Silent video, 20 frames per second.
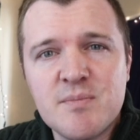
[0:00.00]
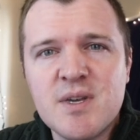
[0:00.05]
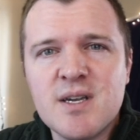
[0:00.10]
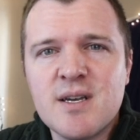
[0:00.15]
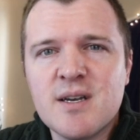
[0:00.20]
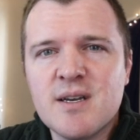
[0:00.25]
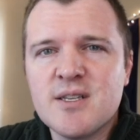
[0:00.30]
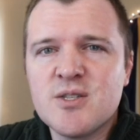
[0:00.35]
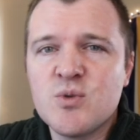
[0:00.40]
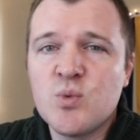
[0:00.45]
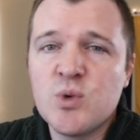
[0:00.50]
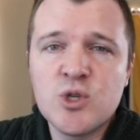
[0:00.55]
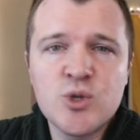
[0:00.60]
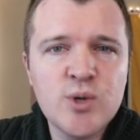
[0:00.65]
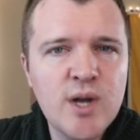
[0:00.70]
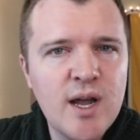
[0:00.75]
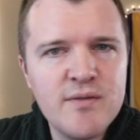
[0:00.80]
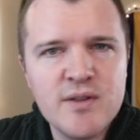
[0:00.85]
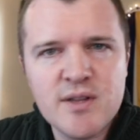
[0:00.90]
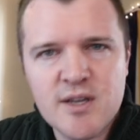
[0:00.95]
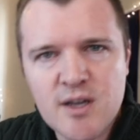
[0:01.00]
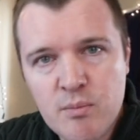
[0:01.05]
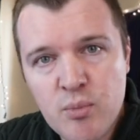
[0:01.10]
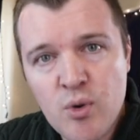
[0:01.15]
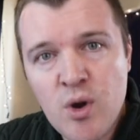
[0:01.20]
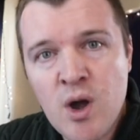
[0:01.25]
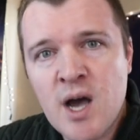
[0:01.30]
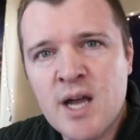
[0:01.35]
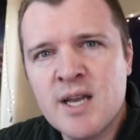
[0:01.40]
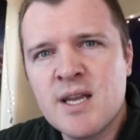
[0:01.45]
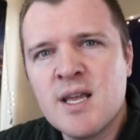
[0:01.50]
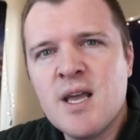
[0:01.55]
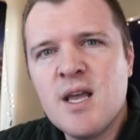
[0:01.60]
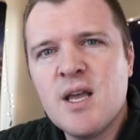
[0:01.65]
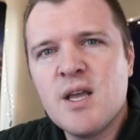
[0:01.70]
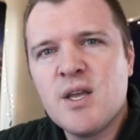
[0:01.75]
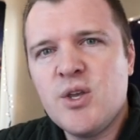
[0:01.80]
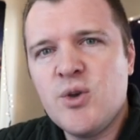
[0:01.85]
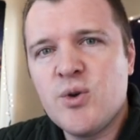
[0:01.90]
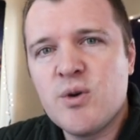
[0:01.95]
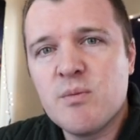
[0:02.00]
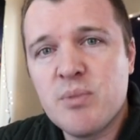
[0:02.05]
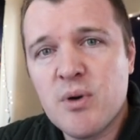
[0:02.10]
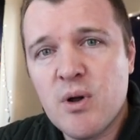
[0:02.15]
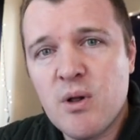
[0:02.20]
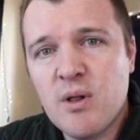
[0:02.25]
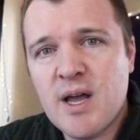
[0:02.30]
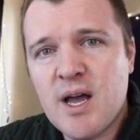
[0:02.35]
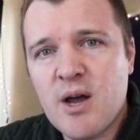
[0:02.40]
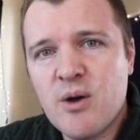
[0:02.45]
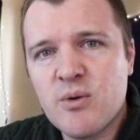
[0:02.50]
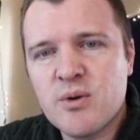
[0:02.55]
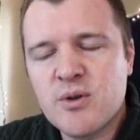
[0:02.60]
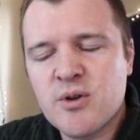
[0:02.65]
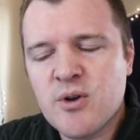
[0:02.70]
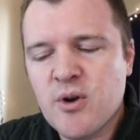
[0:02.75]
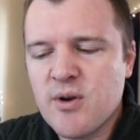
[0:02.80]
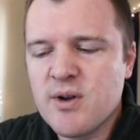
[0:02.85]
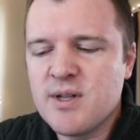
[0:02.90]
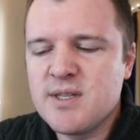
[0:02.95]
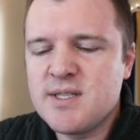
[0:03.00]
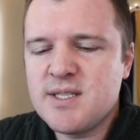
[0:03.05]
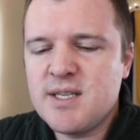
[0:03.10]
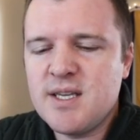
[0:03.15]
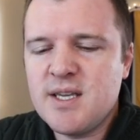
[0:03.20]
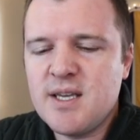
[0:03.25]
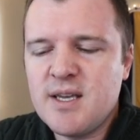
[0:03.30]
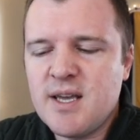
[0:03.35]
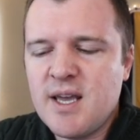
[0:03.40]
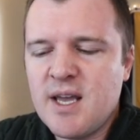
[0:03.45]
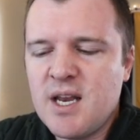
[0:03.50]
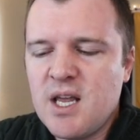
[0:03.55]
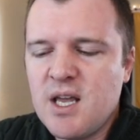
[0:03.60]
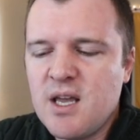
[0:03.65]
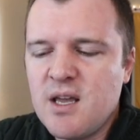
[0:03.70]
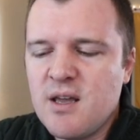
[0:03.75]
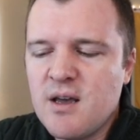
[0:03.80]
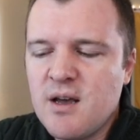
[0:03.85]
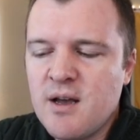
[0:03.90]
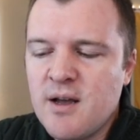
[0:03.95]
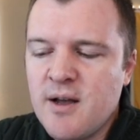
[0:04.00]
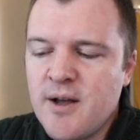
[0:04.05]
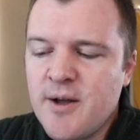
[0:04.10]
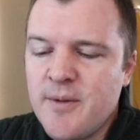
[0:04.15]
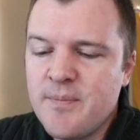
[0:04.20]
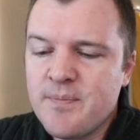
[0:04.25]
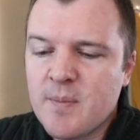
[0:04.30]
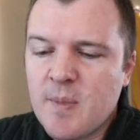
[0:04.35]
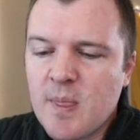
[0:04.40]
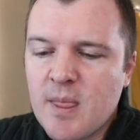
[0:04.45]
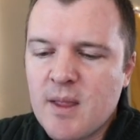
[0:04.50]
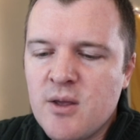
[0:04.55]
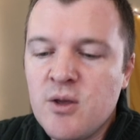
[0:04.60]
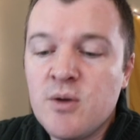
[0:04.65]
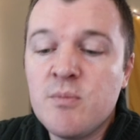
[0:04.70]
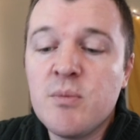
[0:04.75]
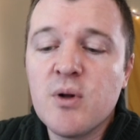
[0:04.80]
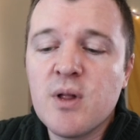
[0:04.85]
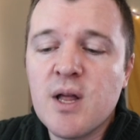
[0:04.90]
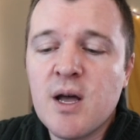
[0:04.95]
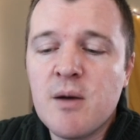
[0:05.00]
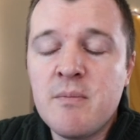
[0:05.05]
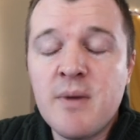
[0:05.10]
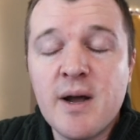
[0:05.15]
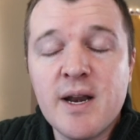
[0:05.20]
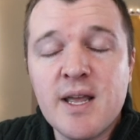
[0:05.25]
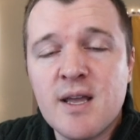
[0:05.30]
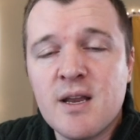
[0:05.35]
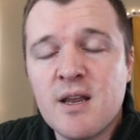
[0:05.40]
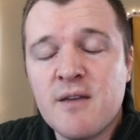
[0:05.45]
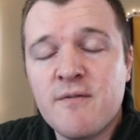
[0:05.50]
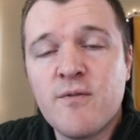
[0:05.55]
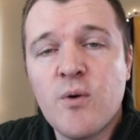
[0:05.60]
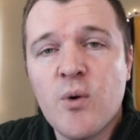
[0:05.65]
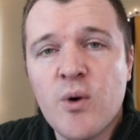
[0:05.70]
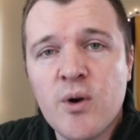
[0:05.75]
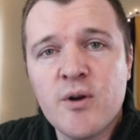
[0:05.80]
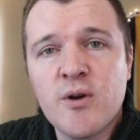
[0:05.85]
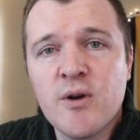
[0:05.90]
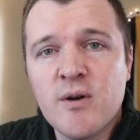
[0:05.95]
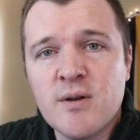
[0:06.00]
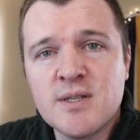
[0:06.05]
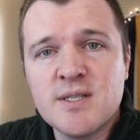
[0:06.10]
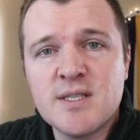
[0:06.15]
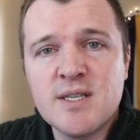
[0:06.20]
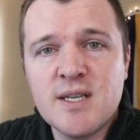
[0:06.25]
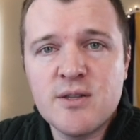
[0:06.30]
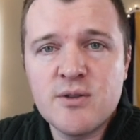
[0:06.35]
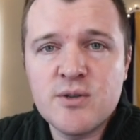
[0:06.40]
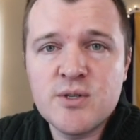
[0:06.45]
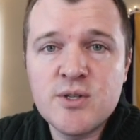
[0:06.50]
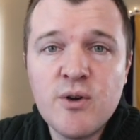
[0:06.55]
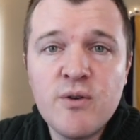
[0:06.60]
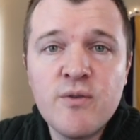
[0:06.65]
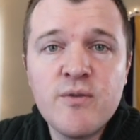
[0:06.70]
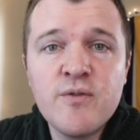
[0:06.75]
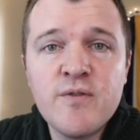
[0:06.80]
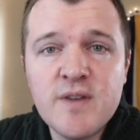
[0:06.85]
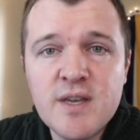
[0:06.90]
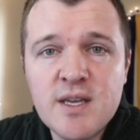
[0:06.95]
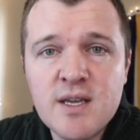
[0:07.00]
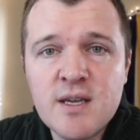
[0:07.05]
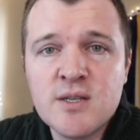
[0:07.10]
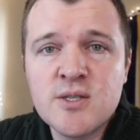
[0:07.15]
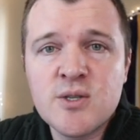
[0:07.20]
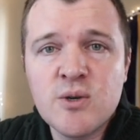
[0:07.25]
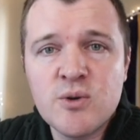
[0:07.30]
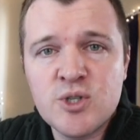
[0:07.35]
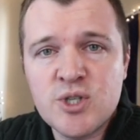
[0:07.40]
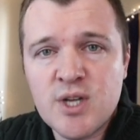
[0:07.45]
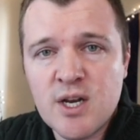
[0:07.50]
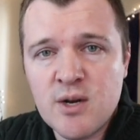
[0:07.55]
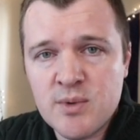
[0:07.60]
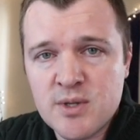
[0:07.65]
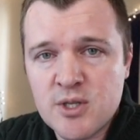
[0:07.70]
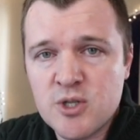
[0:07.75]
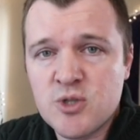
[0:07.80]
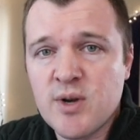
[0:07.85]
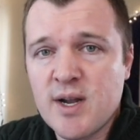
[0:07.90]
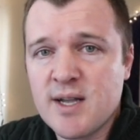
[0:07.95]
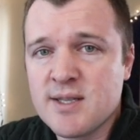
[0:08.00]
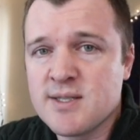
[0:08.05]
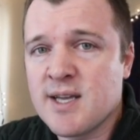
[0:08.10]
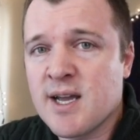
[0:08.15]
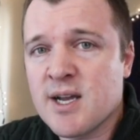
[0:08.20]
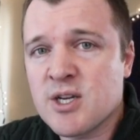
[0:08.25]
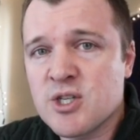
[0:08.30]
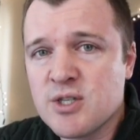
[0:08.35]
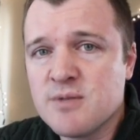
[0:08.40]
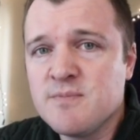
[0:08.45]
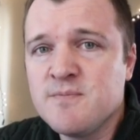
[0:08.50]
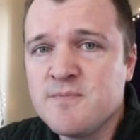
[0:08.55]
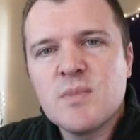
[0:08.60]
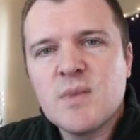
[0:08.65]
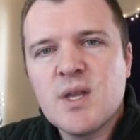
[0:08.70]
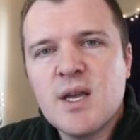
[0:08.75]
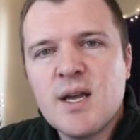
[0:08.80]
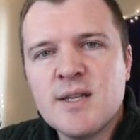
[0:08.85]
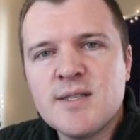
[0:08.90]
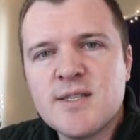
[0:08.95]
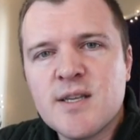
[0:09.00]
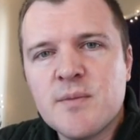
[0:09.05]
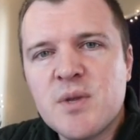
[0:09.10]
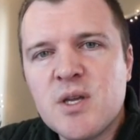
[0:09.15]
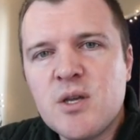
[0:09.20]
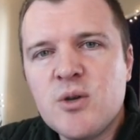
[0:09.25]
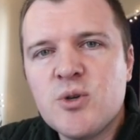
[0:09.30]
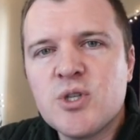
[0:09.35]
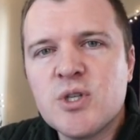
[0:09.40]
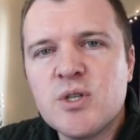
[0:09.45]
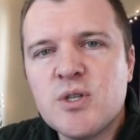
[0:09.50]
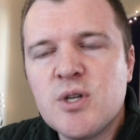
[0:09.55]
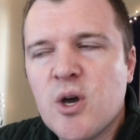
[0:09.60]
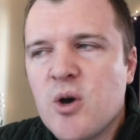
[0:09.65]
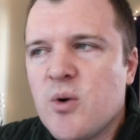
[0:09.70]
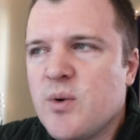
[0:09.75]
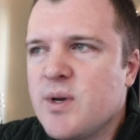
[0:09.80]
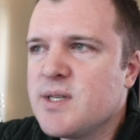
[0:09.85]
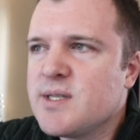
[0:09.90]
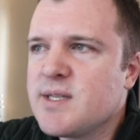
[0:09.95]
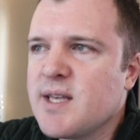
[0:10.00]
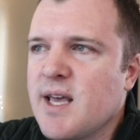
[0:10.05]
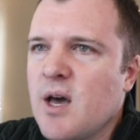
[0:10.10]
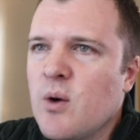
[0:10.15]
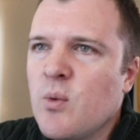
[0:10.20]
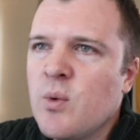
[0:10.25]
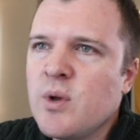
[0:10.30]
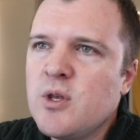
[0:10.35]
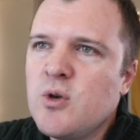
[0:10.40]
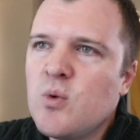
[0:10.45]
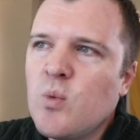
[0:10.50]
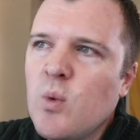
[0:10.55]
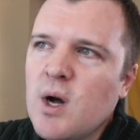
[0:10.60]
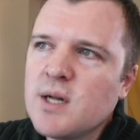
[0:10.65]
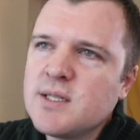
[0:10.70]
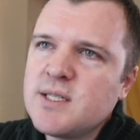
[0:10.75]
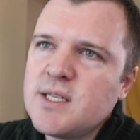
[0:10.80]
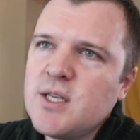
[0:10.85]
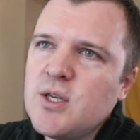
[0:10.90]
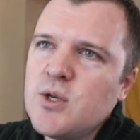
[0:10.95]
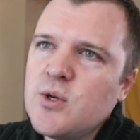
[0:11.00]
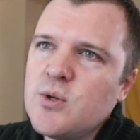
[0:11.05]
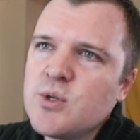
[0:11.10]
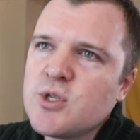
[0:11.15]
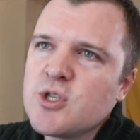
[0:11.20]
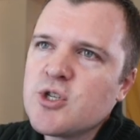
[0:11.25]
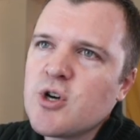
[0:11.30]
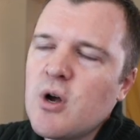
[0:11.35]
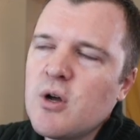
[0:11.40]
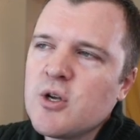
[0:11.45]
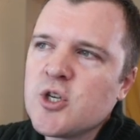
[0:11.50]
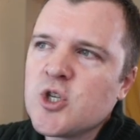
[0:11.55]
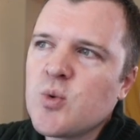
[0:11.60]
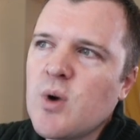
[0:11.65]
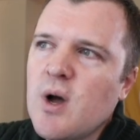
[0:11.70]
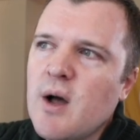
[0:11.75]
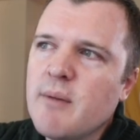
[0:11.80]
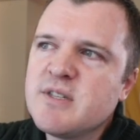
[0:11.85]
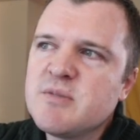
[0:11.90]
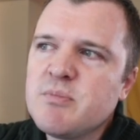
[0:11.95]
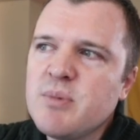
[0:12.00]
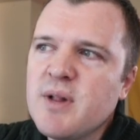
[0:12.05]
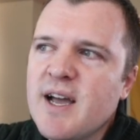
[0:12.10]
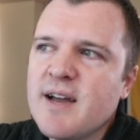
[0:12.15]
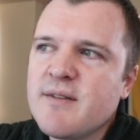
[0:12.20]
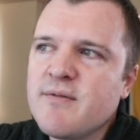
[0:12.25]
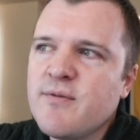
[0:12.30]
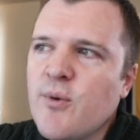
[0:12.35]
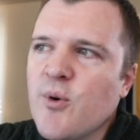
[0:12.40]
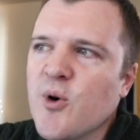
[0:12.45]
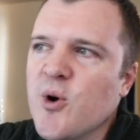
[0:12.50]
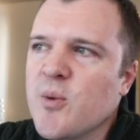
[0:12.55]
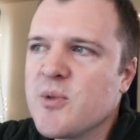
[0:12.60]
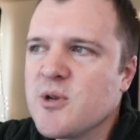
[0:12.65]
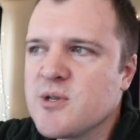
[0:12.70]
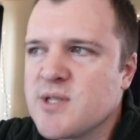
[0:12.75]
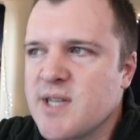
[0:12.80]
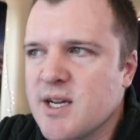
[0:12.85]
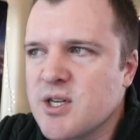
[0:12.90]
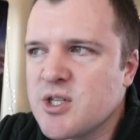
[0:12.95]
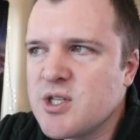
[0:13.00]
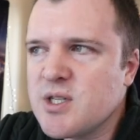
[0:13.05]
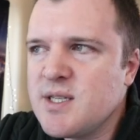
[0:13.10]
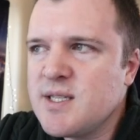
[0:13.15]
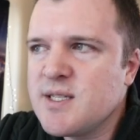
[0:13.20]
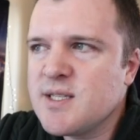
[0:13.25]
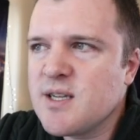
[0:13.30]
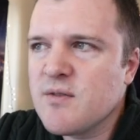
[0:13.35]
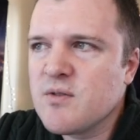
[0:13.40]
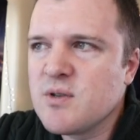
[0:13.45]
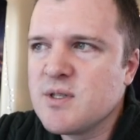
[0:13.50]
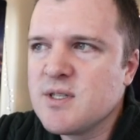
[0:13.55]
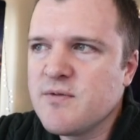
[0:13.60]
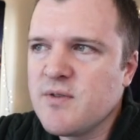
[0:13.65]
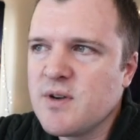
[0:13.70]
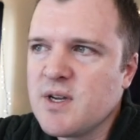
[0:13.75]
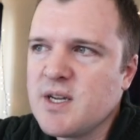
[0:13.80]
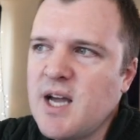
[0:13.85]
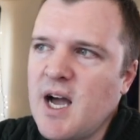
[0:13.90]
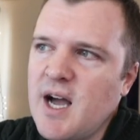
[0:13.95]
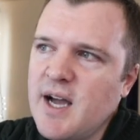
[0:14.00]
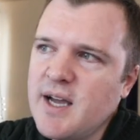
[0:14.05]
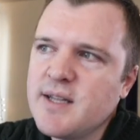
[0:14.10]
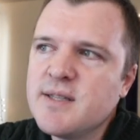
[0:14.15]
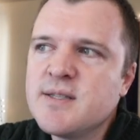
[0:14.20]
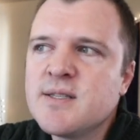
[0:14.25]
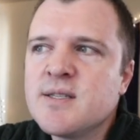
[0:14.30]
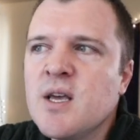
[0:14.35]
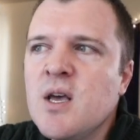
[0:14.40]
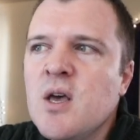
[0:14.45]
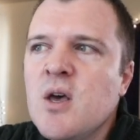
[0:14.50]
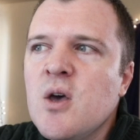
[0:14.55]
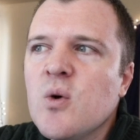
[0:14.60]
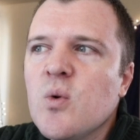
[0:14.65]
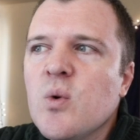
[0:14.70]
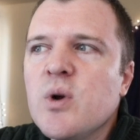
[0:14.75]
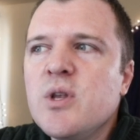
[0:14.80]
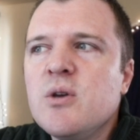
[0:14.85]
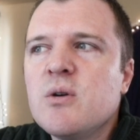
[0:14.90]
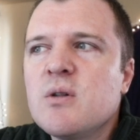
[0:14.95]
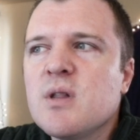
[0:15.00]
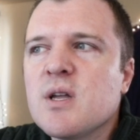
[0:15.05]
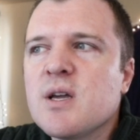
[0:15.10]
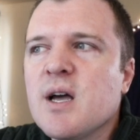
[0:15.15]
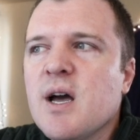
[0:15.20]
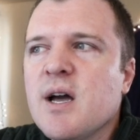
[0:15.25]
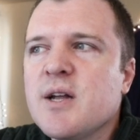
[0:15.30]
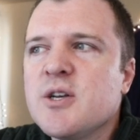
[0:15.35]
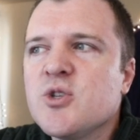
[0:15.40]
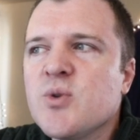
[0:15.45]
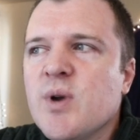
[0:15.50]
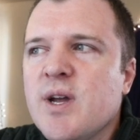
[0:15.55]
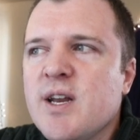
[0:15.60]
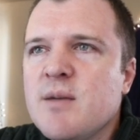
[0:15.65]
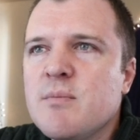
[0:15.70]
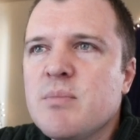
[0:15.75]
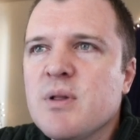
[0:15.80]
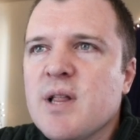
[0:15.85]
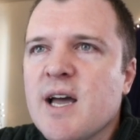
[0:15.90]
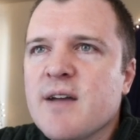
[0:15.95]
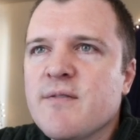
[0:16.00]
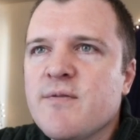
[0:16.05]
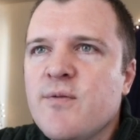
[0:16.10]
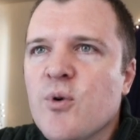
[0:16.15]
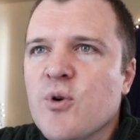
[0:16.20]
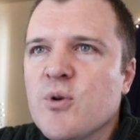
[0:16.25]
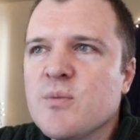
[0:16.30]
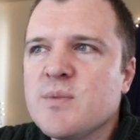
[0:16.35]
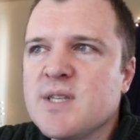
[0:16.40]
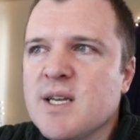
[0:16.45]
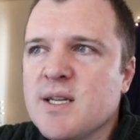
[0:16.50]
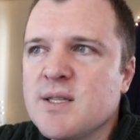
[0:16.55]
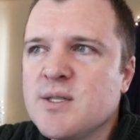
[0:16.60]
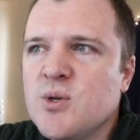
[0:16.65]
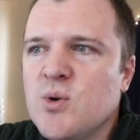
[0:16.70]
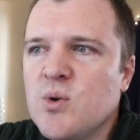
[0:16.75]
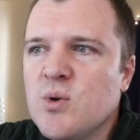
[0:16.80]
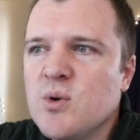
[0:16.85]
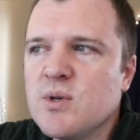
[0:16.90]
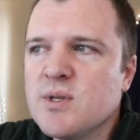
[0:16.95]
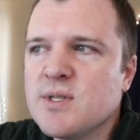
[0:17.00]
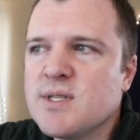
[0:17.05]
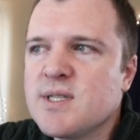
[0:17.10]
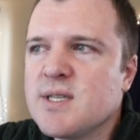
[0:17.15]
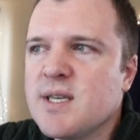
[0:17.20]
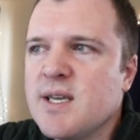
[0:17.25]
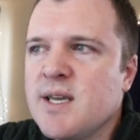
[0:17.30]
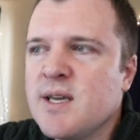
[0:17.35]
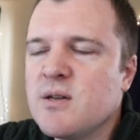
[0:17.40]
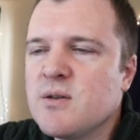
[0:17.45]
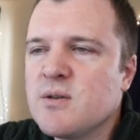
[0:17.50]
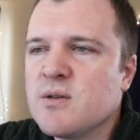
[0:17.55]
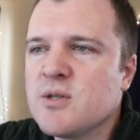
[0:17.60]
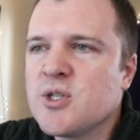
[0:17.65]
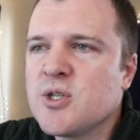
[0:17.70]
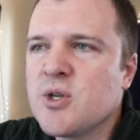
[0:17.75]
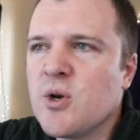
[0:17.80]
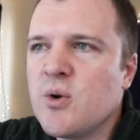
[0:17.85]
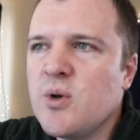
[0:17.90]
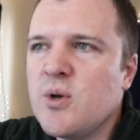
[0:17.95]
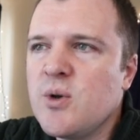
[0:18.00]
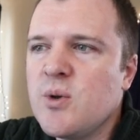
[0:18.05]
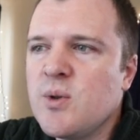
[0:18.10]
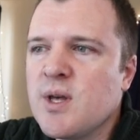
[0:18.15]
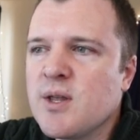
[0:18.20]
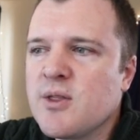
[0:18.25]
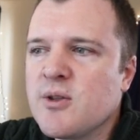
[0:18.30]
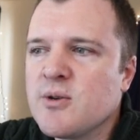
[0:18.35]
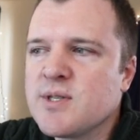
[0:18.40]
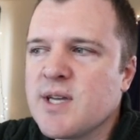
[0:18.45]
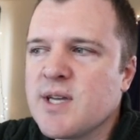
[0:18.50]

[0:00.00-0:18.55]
because when traveling abroad, you can pull out currency in a, um, you can pull out money in a foreign currency and there's no fee associated with the transaction. And something you should know is that when you want to use Charles Schwab's platform, there's actually several different kinds. When you click on trading platforms and tools, it'll show you that there's